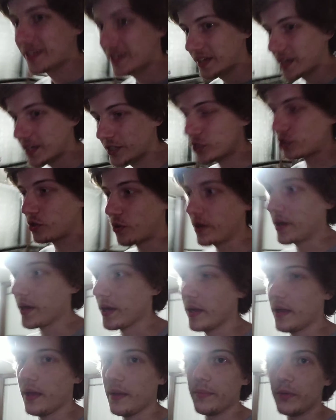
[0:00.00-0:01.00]
enjoy it.
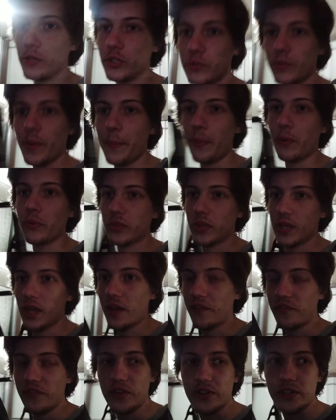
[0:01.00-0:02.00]
And because we put the
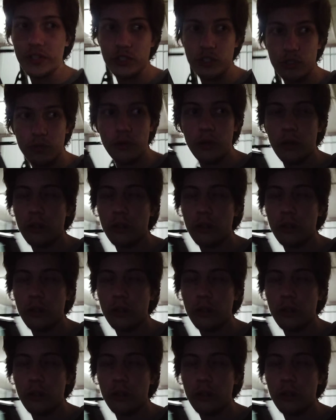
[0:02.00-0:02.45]
effort into it,